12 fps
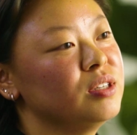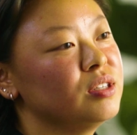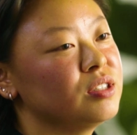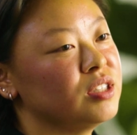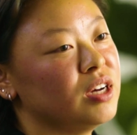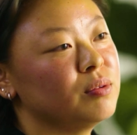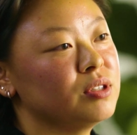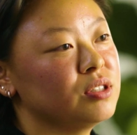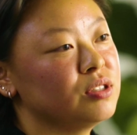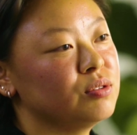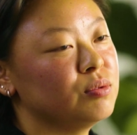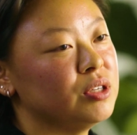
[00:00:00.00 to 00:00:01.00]
So that
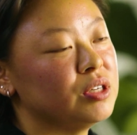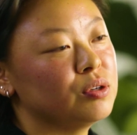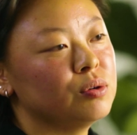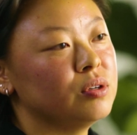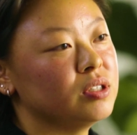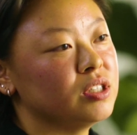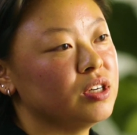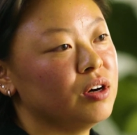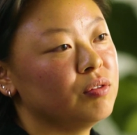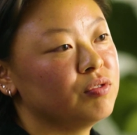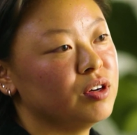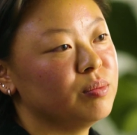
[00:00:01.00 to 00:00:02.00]
was really cool to go
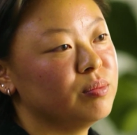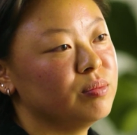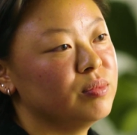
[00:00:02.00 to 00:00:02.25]
from